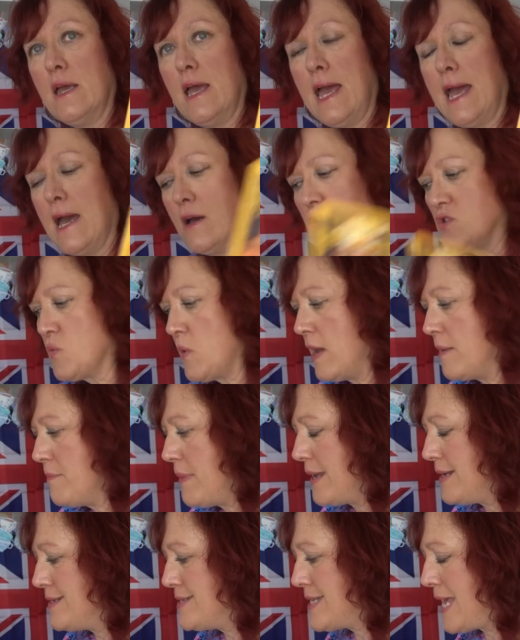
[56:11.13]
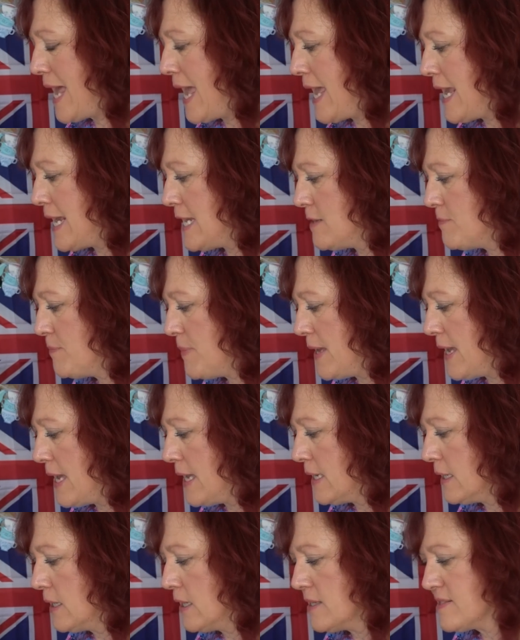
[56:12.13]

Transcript: How do I maintain being